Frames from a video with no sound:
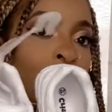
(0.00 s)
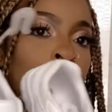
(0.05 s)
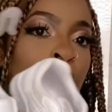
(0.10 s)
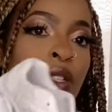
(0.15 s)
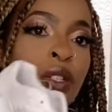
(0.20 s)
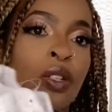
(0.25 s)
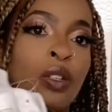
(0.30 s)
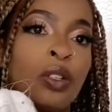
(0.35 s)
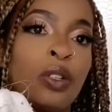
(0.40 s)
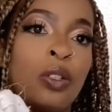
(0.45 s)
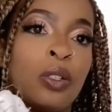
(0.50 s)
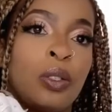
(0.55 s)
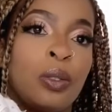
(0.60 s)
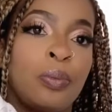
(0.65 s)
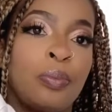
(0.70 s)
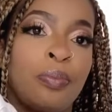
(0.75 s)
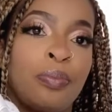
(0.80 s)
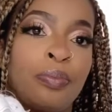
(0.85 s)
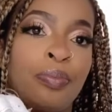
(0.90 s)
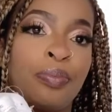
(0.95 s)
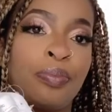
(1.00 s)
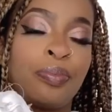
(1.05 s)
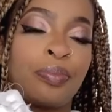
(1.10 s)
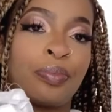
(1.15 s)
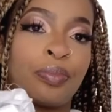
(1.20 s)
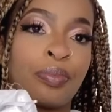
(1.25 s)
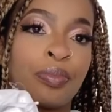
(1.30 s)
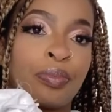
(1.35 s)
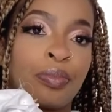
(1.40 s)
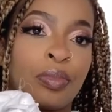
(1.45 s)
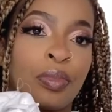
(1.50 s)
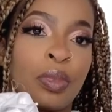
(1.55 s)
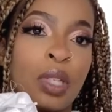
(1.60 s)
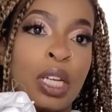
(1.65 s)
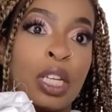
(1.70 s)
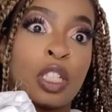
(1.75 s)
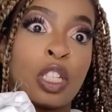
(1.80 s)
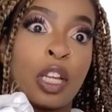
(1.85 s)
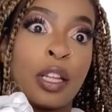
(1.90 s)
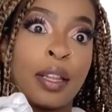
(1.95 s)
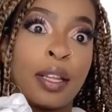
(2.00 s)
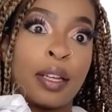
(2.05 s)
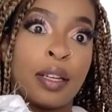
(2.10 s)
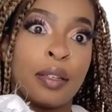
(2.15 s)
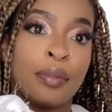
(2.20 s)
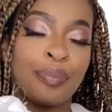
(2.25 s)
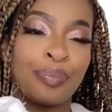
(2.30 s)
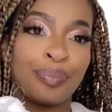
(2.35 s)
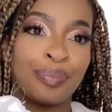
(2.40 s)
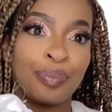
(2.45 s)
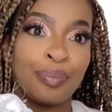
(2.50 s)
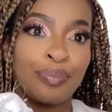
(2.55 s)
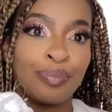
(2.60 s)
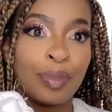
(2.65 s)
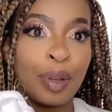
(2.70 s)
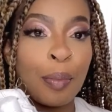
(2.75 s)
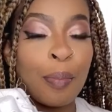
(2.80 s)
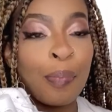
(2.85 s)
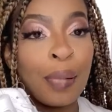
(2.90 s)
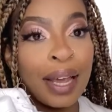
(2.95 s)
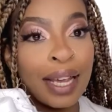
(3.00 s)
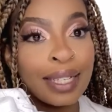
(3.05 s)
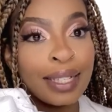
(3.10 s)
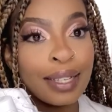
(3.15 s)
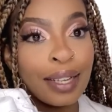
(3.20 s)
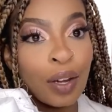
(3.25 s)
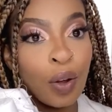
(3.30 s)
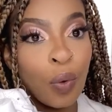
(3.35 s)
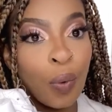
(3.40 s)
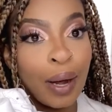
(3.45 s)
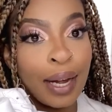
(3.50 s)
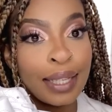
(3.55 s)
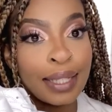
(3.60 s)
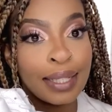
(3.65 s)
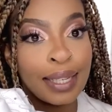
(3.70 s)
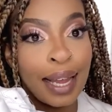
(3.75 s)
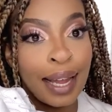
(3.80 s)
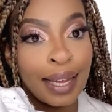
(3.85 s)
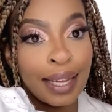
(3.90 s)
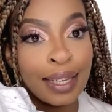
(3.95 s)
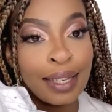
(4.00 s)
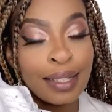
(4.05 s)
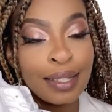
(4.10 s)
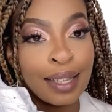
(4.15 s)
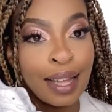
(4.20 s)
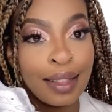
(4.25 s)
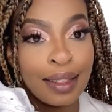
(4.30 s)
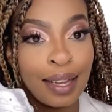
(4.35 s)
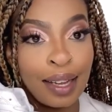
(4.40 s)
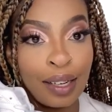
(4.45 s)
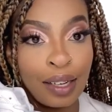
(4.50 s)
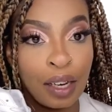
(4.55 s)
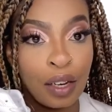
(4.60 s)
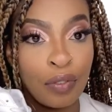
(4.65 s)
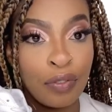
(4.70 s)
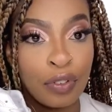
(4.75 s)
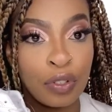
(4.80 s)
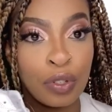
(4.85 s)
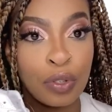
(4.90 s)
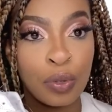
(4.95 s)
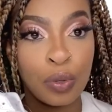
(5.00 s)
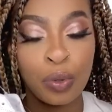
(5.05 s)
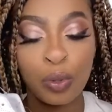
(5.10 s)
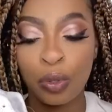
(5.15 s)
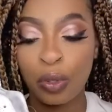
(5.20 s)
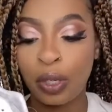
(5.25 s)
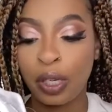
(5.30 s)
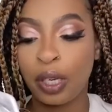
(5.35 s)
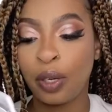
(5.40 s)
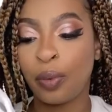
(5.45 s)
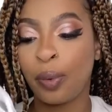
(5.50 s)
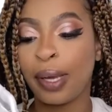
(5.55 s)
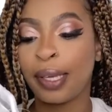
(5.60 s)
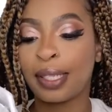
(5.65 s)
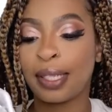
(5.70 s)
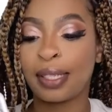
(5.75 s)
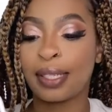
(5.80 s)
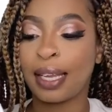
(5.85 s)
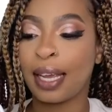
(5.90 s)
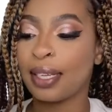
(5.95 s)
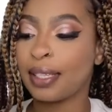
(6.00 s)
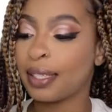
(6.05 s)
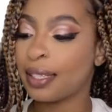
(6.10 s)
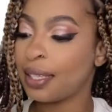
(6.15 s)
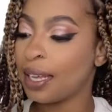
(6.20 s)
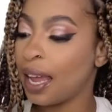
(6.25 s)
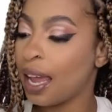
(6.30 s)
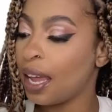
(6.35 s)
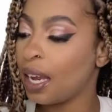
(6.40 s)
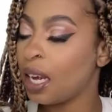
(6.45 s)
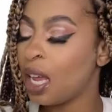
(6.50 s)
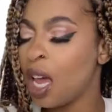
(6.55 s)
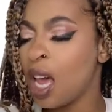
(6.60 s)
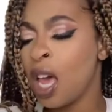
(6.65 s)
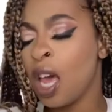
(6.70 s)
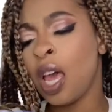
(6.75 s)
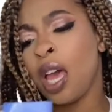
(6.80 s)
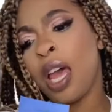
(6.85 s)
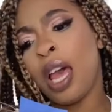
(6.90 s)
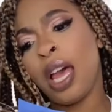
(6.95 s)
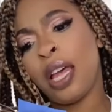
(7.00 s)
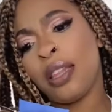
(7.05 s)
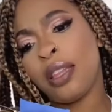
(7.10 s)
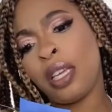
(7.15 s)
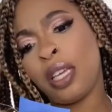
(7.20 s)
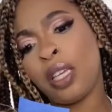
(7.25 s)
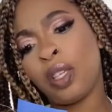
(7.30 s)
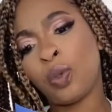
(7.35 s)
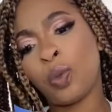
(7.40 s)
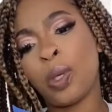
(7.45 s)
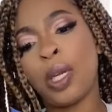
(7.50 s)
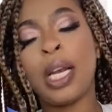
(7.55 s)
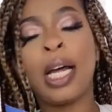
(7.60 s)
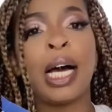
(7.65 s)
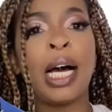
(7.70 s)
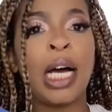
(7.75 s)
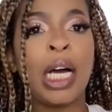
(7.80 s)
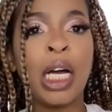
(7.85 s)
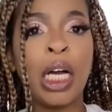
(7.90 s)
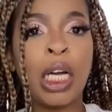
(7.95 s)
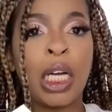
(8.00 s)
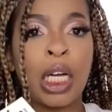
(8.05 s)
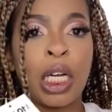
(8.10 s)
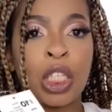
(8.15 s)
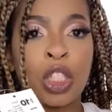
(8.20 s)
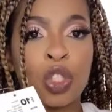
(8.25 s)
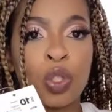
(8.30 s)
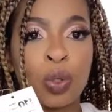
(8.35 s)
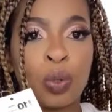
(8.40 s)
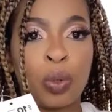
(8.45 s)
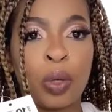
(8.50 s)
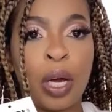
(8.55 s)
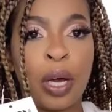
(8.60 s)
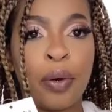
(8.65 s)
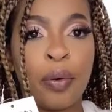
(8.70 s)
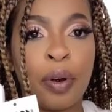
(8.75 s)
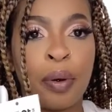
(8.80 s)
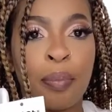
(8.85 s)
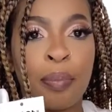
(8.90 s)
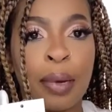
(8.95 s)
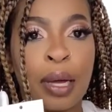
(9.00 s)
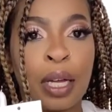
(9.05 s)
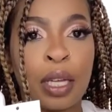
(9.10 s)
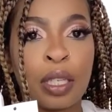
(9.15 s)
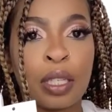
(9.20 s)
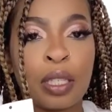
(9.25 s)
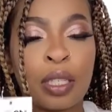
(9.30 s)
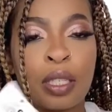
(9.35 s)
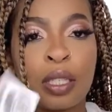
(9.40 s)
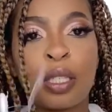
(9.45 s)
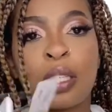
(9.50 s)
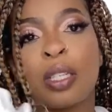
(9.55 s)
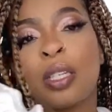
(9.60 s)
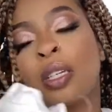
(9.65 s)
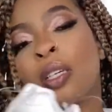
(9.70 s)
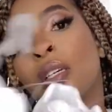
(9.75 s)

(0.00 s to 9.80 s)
So these are the basic white tackies that they need for school. He wears a size 10 and these were like 200 bucks.